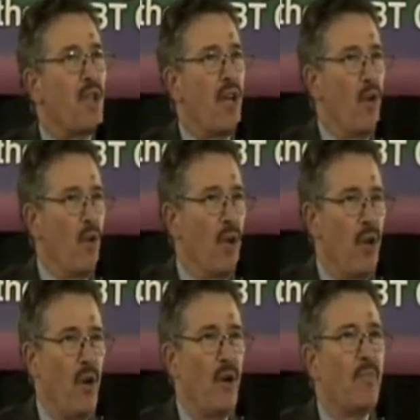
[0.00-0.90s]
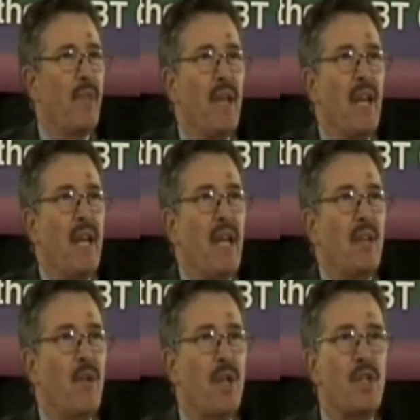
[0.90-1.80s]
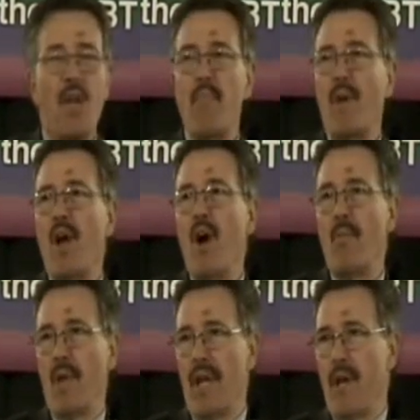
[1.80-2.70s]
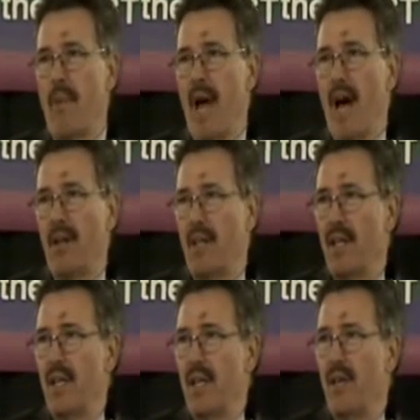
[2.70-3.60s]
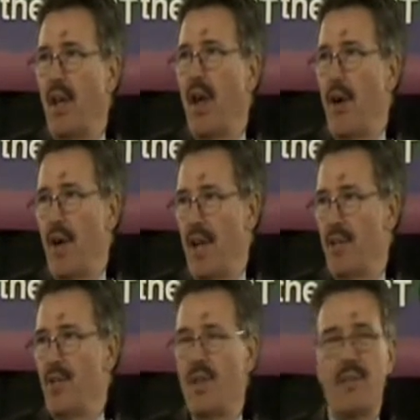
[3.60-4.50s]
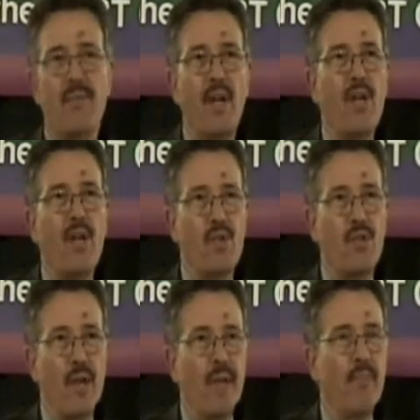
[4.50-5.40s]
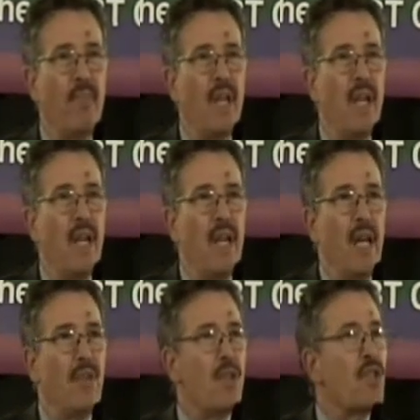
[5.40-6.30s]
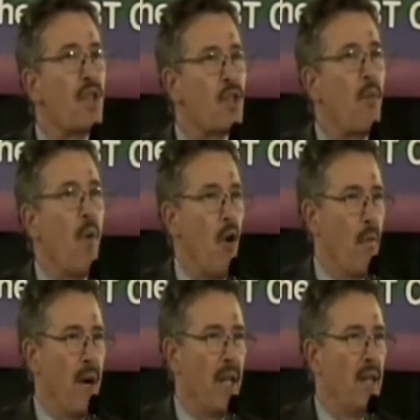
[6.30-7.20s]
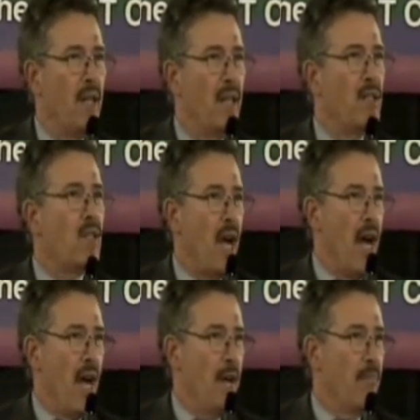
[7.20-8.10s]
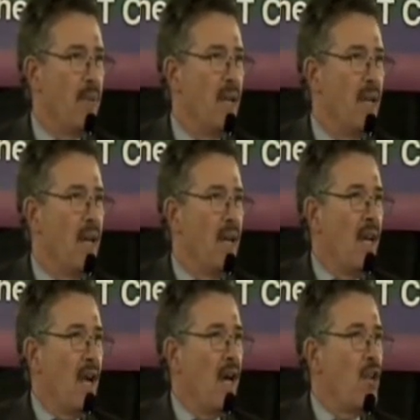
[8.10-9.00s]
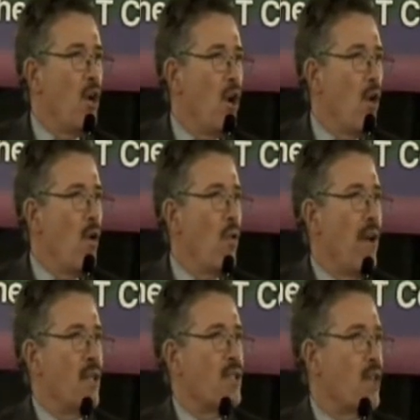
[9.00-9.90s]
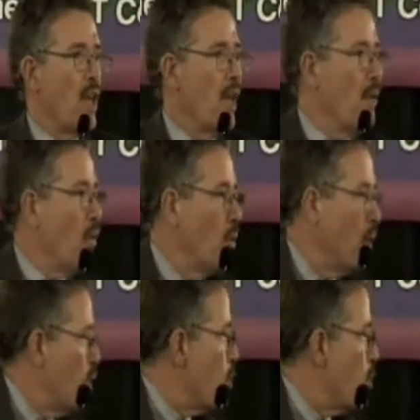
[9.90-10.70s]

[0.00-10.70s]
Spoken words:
said earlier, there is something humbling about heritage and history. And this is a moment in time. I know, as earlier